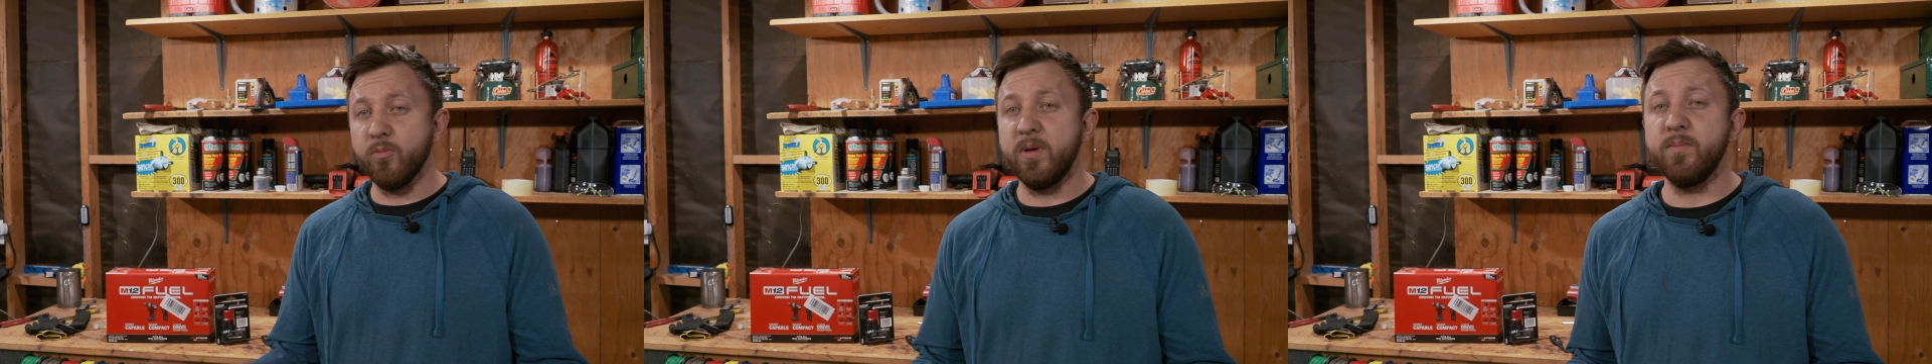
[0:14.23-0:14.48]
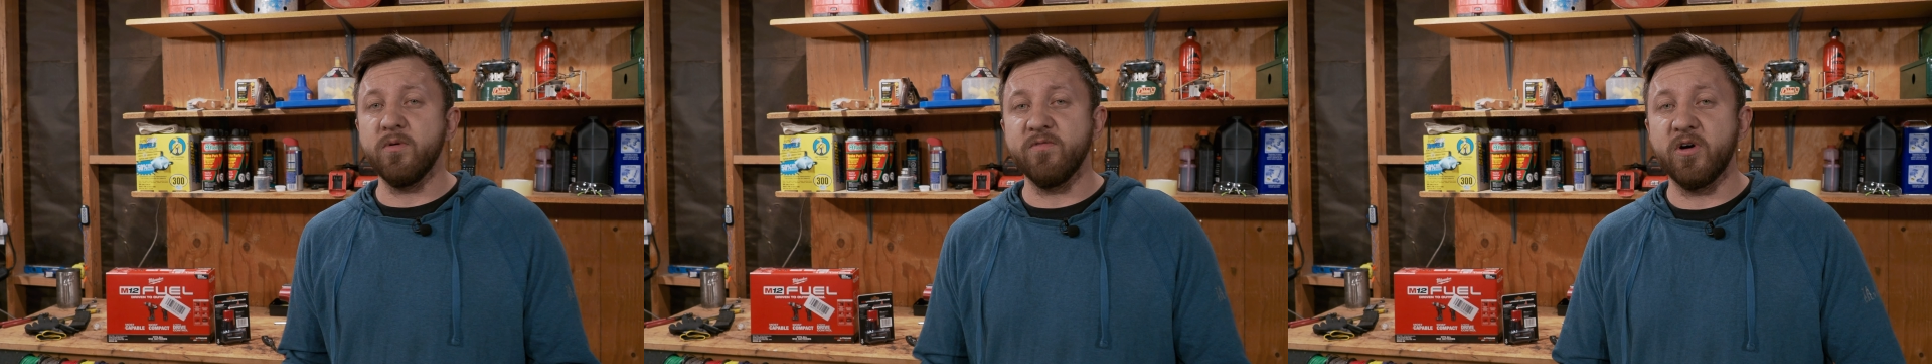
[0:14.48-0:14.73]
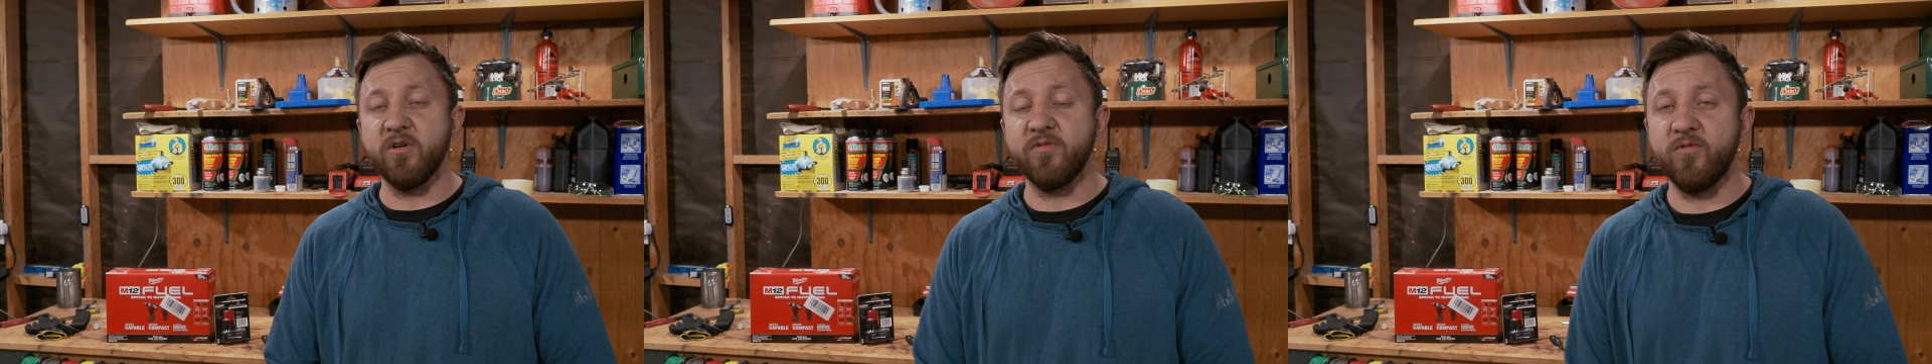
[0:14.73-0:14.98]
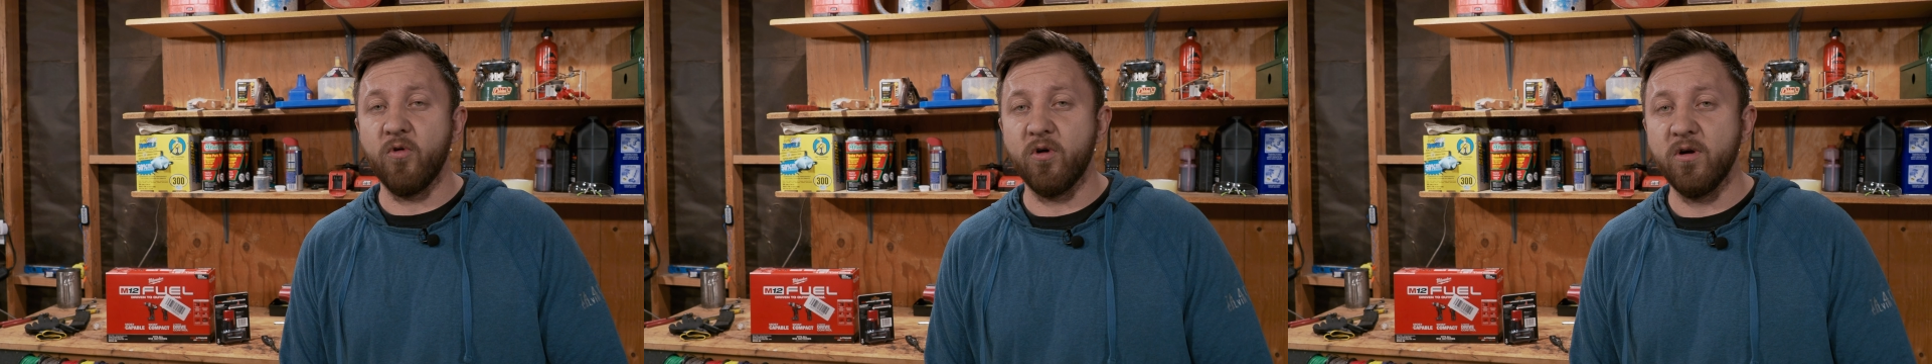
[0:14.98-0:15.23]
people voted
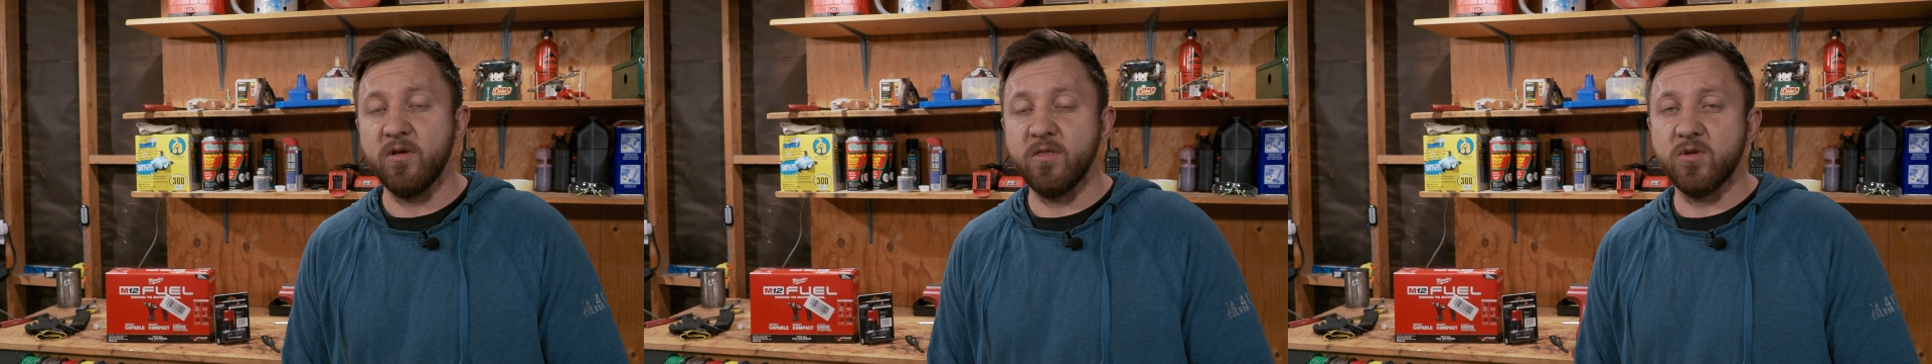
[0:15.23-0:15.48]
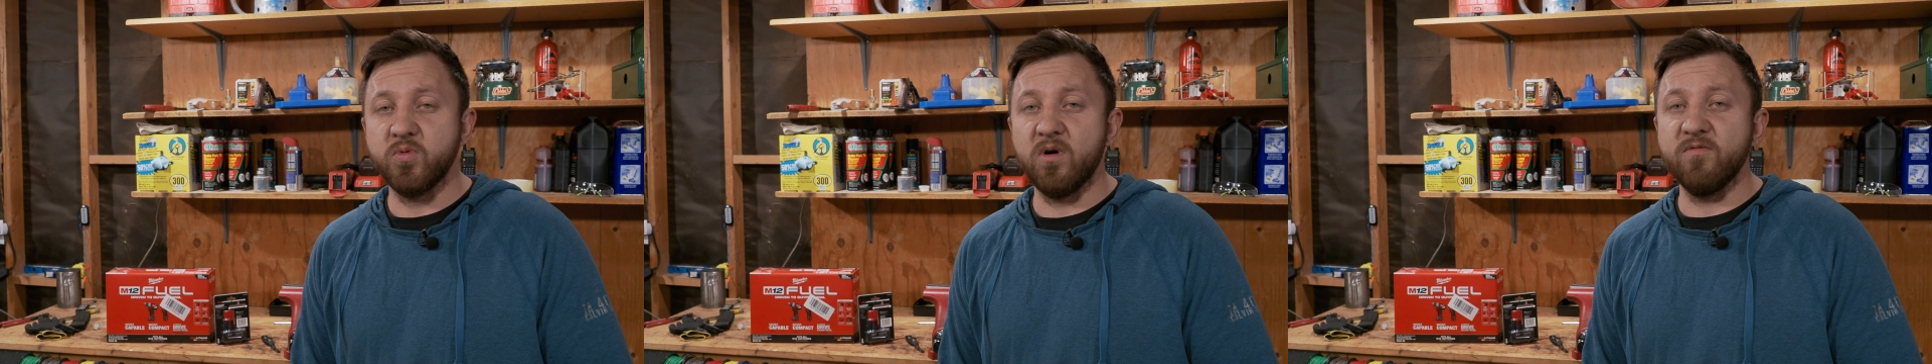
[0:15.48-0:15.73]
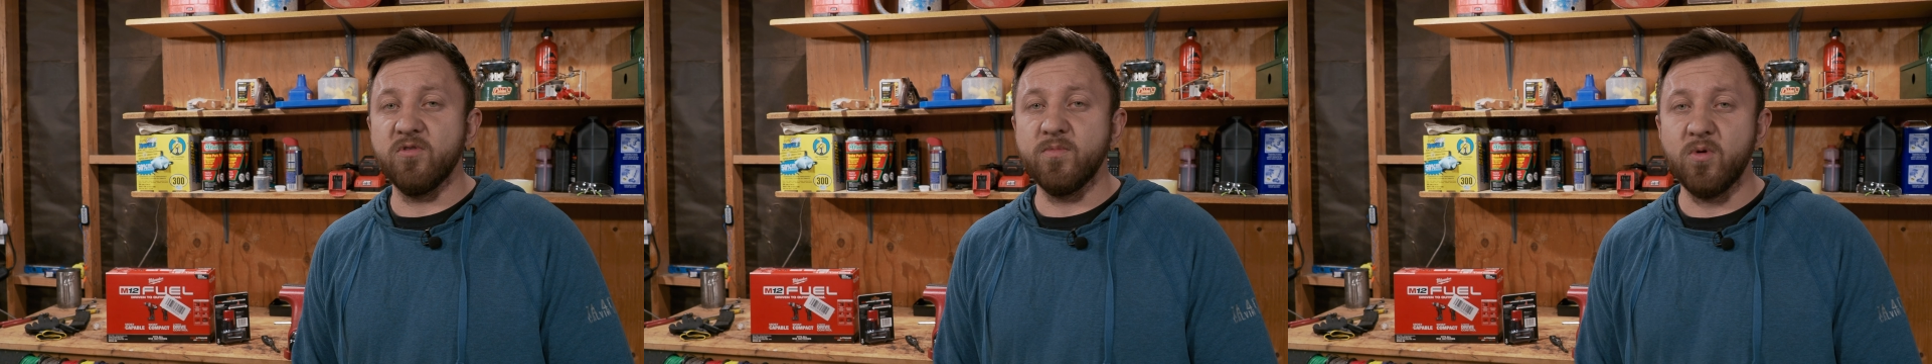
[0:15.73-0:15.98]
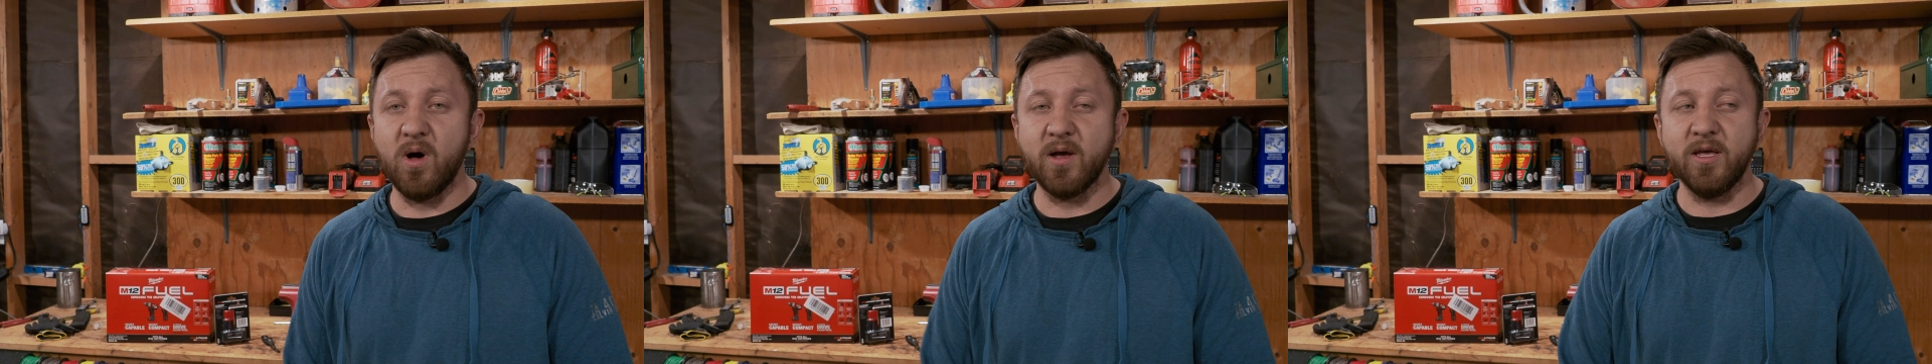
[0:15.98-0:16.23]
for the 12 volt
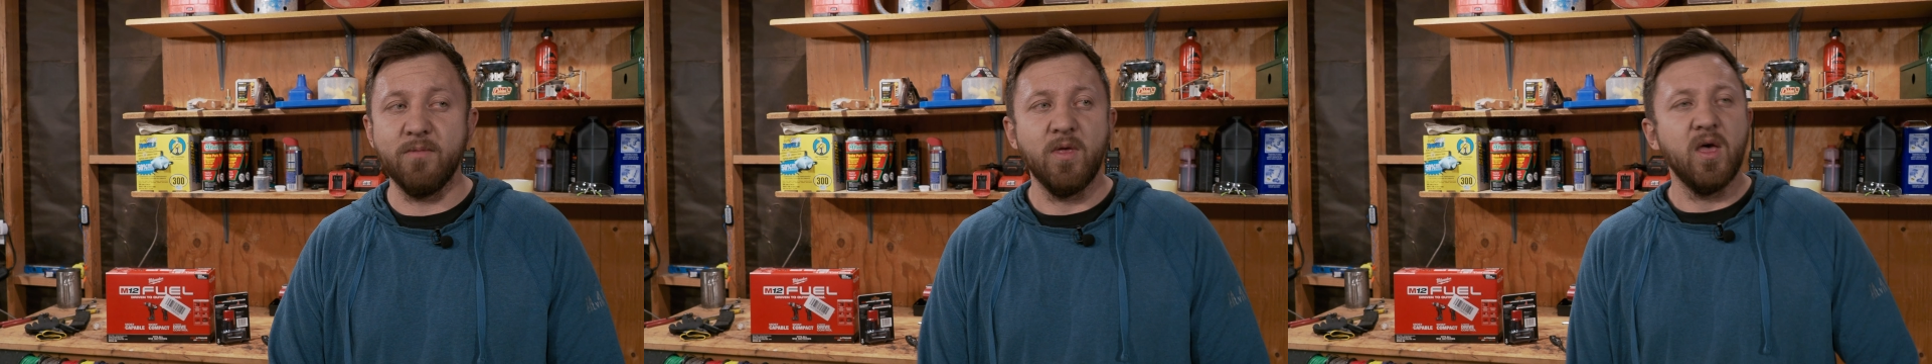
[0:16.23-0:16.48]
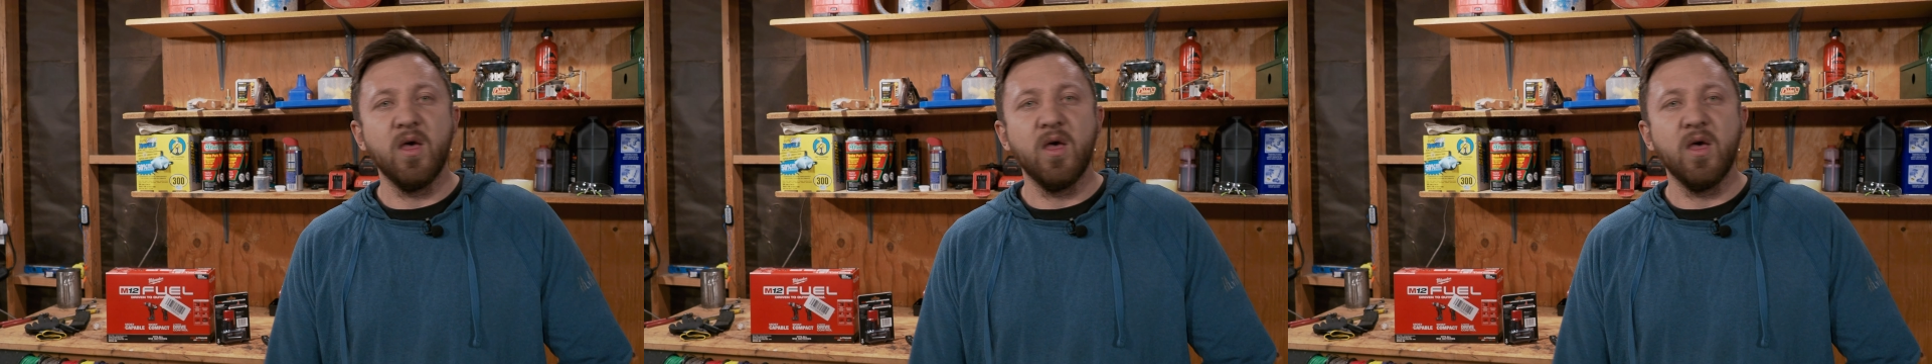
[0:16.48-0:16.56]
Milwaukee.